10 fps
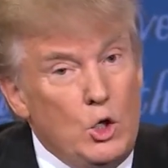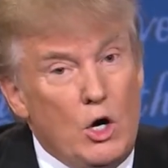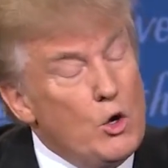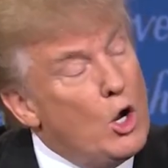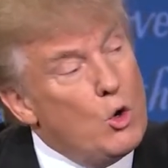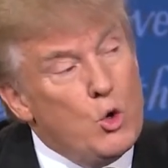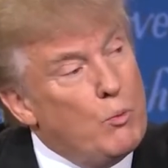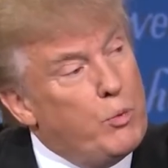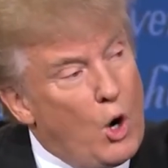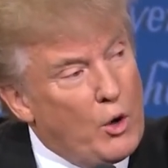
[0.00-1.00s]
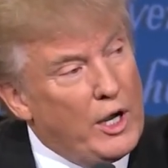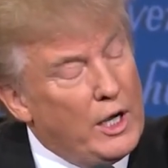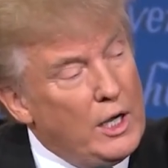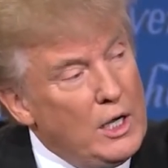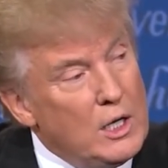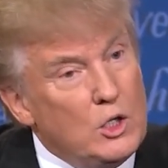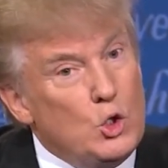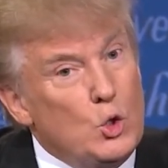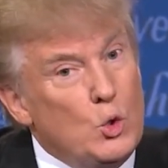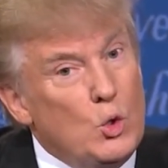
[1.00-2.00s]
You don't know who broke in
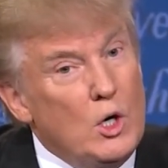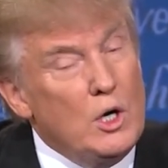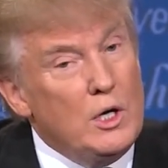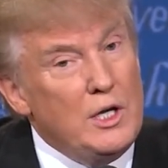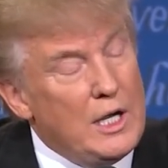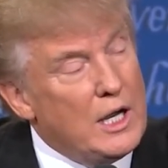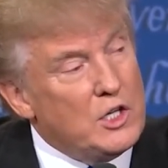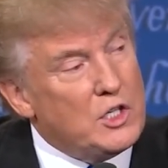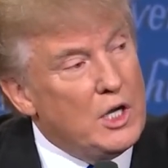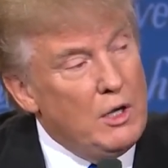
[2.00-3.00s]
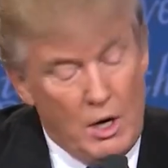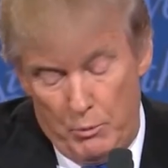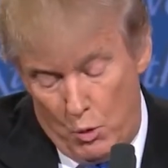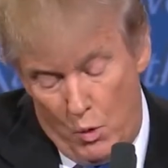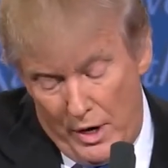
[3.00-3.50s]
to DNC.